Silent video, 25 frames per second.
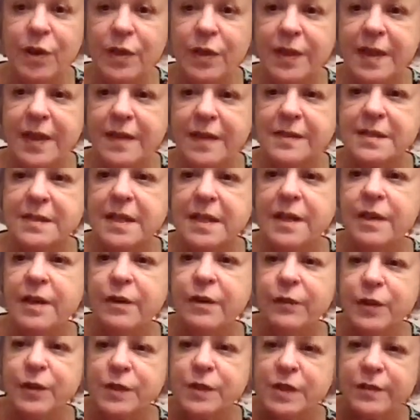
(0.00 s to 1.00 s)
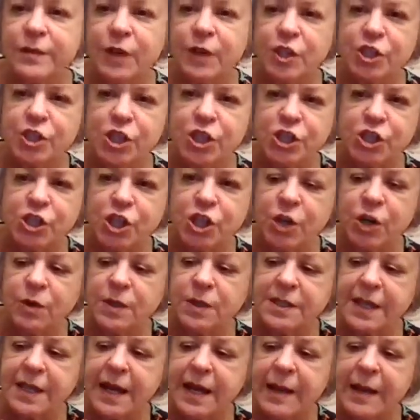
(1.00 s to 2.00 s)
her this, first of all, she
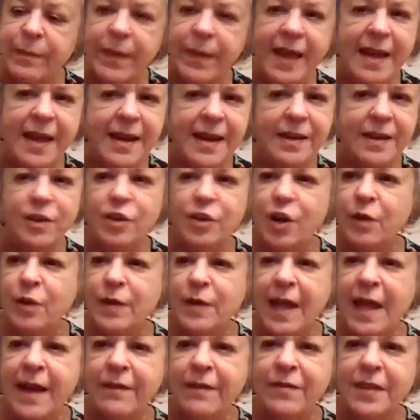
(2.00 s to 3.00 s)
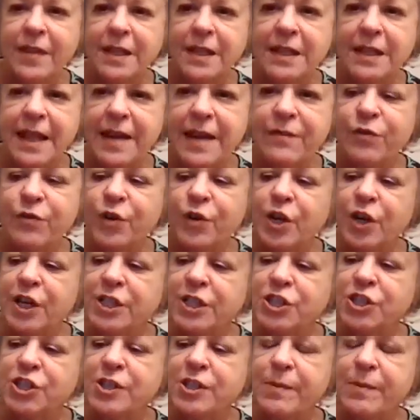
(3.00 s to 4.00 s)
choked up, and you don't have the
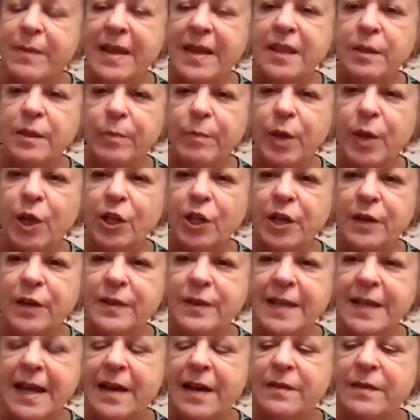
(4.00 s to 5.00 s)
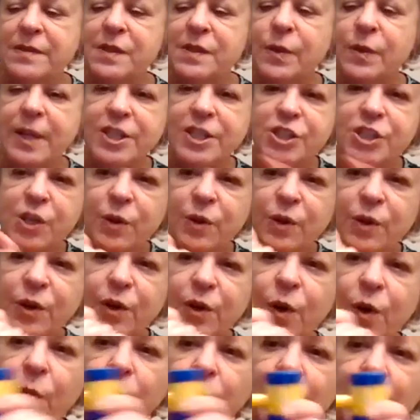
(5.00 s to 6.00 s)
leverage to make the ball go down. So I showed her
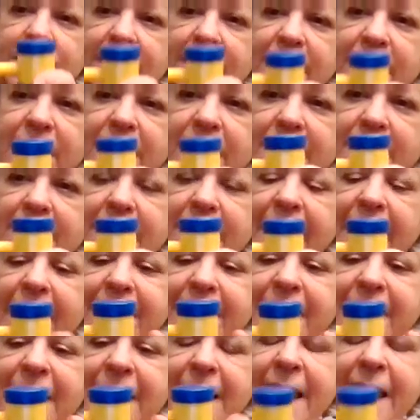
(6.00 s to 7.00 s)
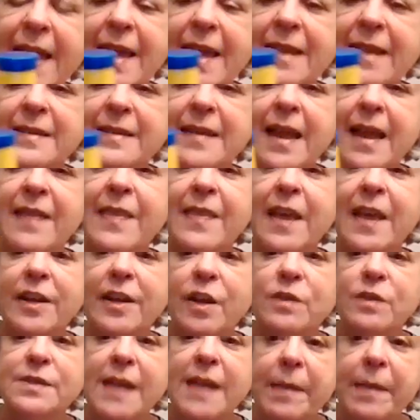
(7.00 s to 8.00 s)
to hold it at the end and then
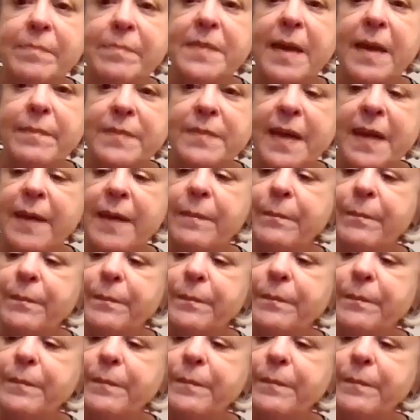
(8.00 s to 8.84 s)
go tap, tap, tap.